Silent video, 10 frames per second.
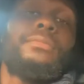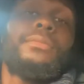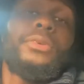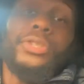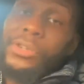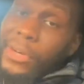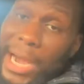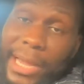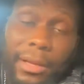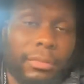You
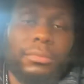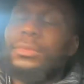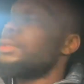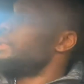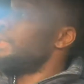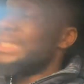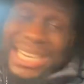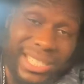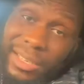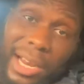alright?
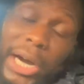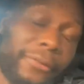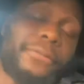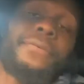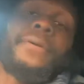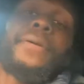That's enough.